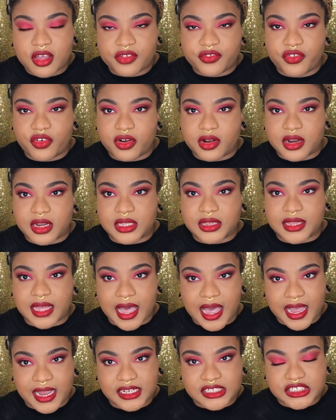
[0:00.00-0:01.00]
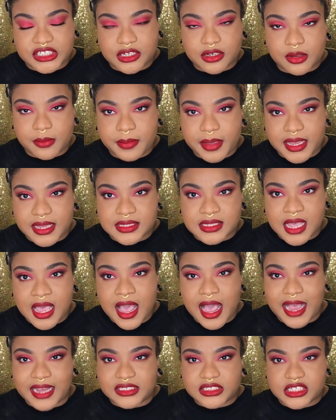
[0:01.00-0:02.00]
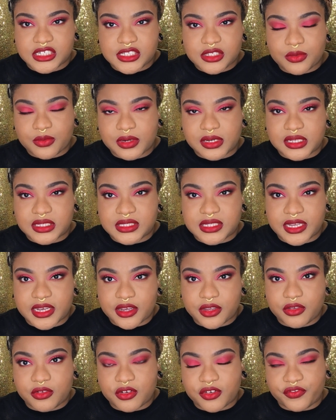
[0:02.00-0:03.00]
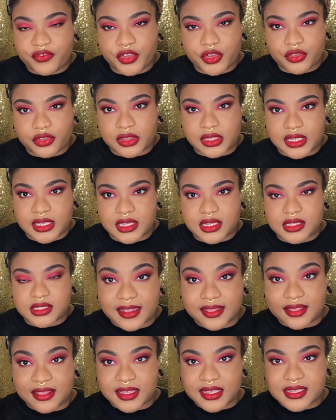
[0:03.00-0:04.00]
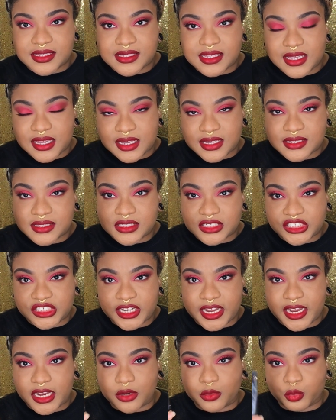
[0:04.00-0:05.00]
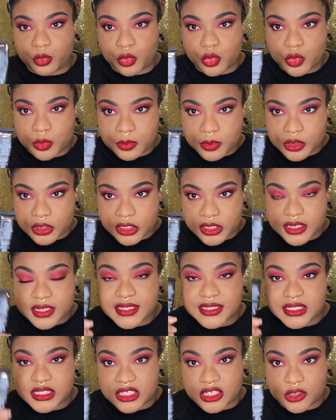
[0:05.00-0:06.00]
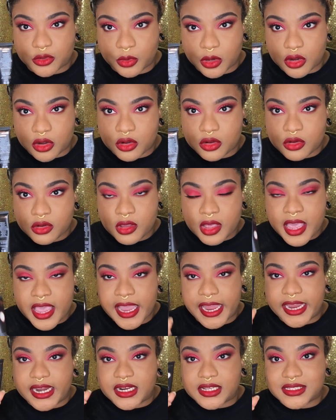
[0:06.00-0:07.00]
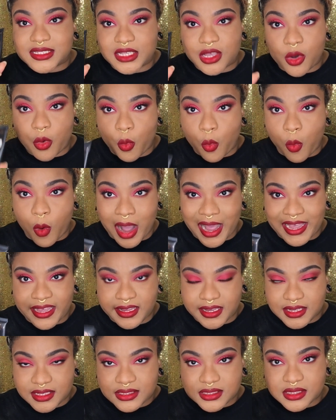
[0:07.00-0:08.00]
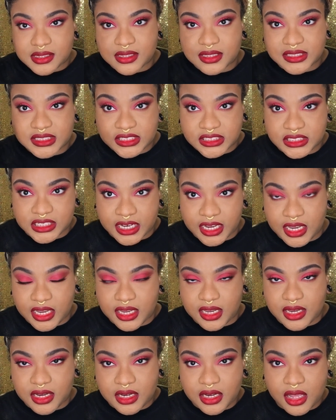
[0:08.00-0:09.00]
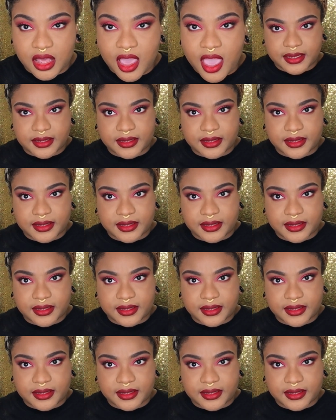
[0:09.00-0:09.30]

for the eyeshadow base, I just want to tell you a few things. This is the shade Rumour 0. It is a white shade.